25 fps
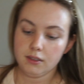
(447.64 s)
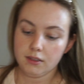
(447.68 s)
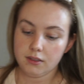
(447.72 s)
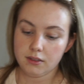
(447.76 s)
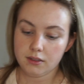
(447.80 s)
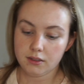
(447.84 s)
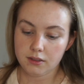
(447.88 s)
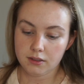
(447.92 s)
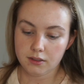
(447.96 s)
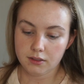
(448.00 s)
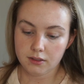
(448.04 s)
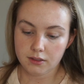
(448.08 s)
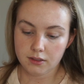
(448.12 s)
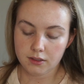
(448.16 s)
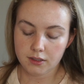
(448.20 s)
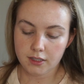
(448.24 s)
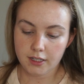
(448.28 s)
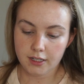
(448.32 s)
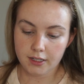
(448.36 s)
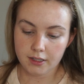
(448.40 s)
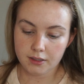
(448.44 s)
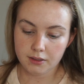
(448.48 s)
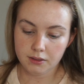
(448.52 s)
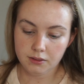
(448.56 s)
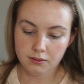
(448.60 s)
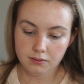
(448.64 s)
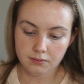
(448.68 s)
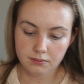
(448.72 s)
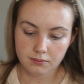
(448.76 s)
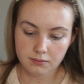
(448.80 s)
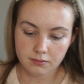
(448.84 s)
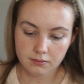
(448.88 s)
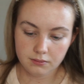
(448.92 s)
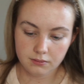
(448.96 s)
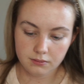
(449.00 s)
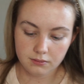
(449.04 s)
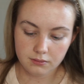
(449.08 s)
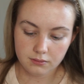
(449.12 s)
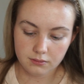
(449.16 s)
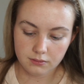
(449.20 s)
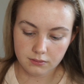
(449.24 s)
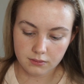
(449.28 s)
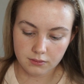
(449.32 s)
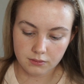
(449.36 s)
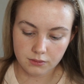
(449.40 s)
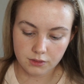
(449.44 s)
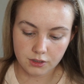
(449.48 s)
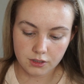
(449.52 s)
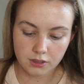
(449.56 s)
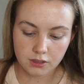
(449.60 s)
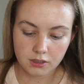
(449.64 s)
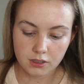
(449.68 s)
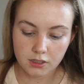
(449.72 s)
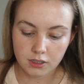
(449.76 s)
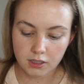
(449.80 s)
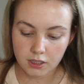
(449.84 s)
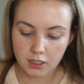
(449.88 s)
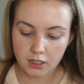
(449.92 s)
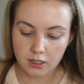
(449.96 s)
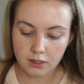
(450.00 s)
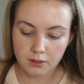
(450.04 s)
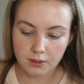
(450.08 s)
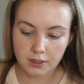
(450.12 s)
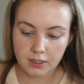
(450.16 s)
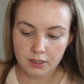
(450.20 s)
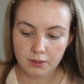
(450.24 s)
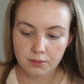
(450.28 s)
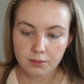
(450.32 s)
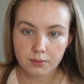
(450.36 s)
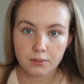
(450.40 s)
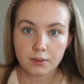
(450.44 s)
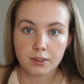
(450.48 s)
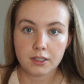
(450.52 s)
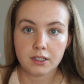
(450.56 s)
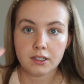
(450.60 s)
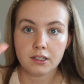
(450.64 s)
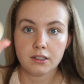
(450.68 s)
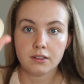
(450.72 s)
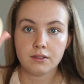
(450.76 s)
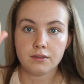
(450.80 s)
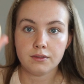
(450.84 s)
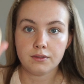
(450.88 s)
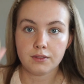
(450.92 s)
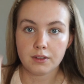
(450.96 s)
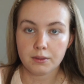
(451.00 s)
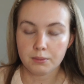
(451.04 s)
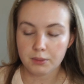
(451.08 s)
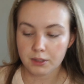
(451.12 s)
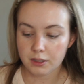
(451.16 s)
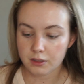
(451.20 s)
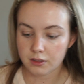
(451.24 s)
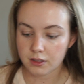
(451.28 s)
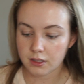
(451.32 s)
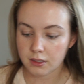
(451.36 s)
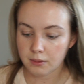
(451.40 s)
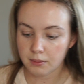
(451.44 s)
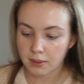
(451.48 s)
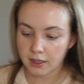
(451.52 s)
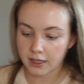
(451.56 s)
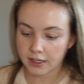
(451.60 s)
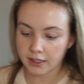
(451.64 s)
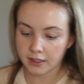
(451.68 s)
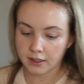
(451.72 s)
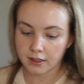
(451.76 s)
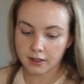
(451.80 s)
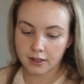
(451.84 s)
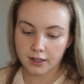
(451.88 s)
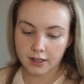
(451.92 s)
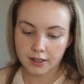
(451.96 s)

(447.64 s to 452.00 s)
So I'm just going to go in with a beauty blender,